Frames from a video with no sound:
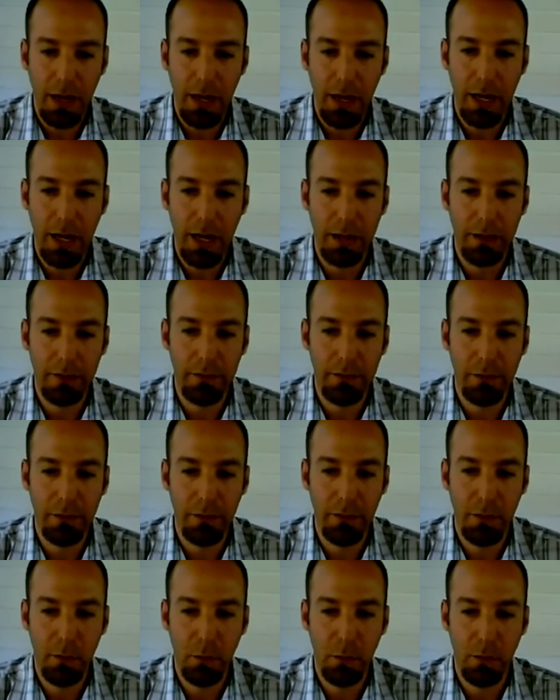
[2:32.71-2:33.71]
And
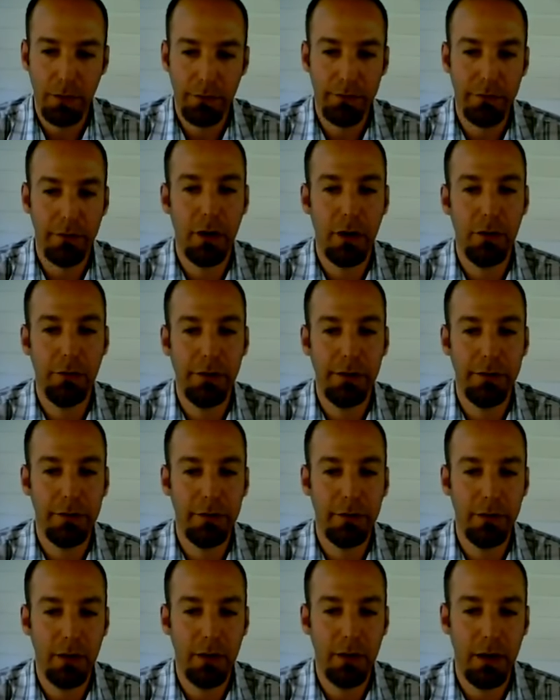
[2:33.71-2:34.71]
one of our
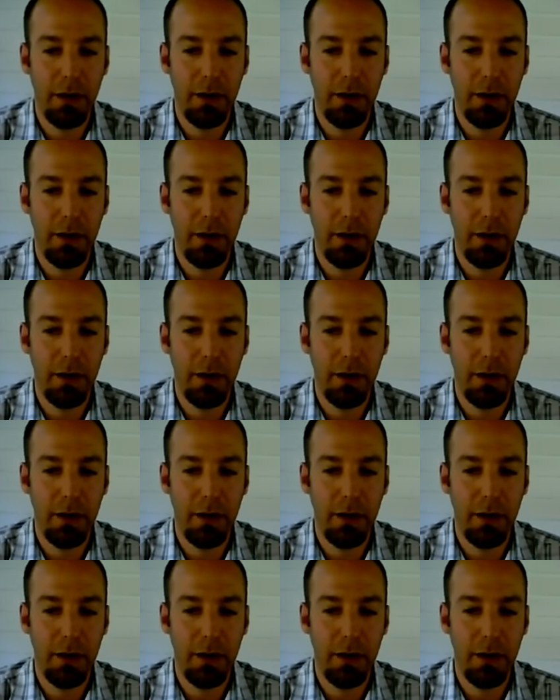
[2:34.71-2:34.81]
recent